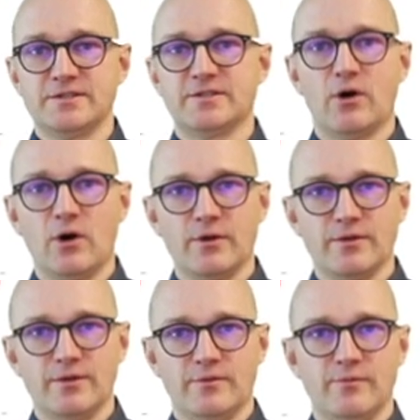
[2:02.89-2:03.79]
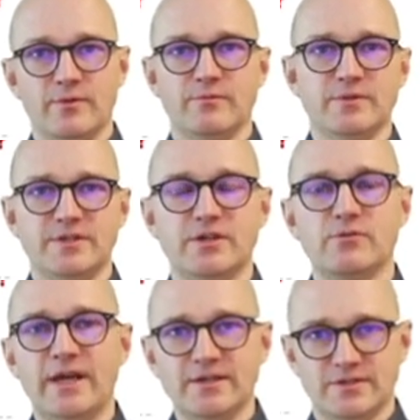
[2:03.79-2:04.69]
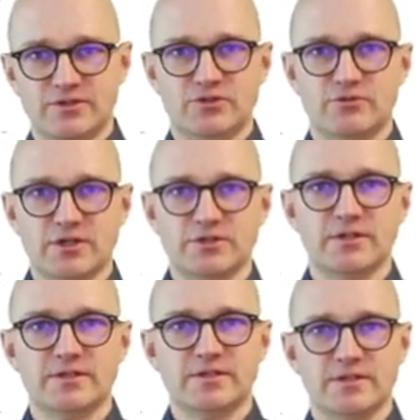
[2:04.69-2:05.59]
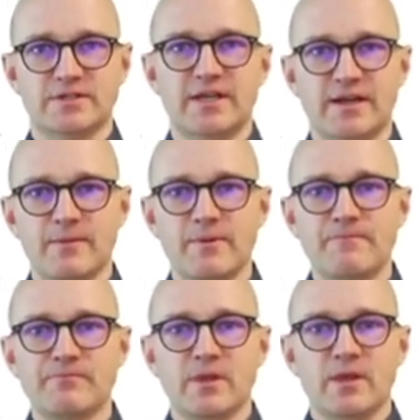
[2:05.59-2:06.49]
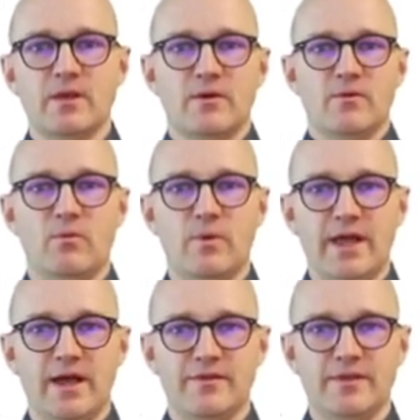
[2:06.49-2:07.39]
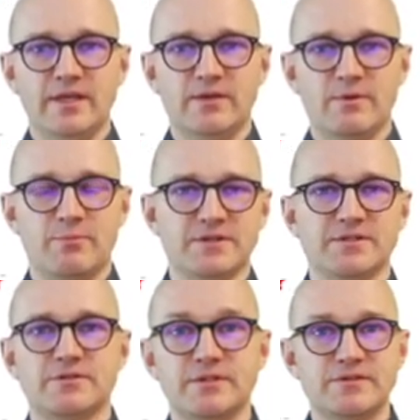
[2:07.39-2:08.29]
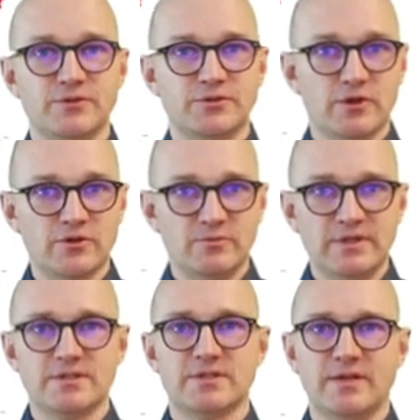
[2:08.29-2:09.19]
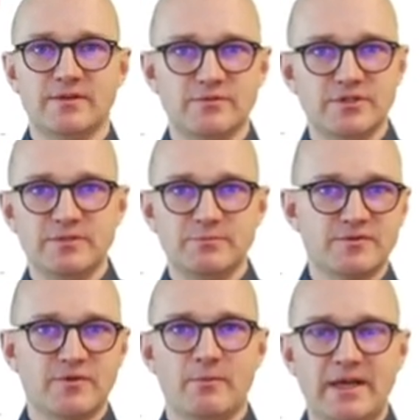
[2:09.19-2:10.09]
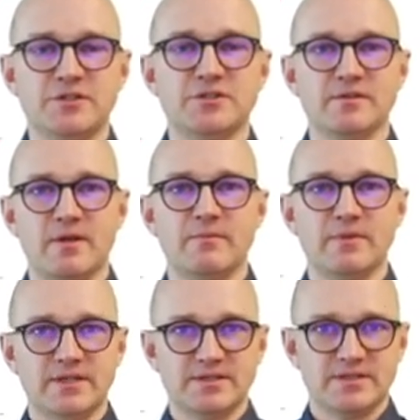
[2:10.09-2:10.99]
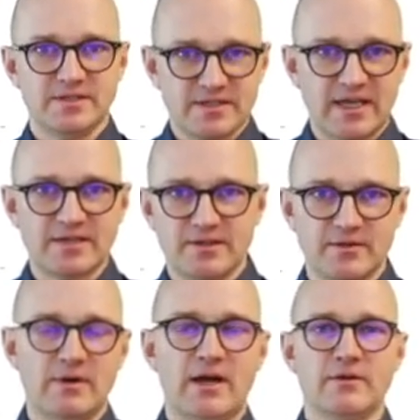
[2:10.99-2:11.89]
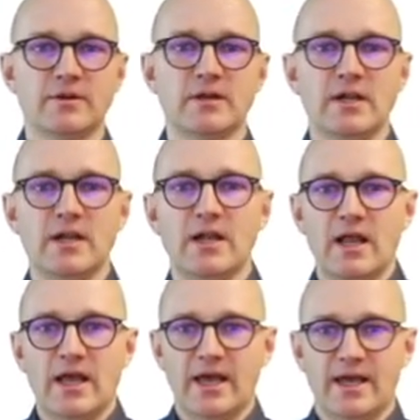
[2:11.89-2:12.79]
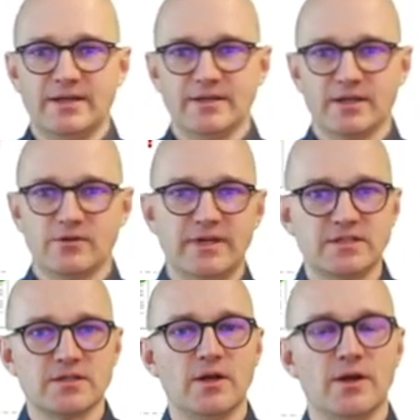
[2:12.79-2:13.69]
or degraded structured setup where the repositories for documents and the regimes for managing them is scattered around and creates a lot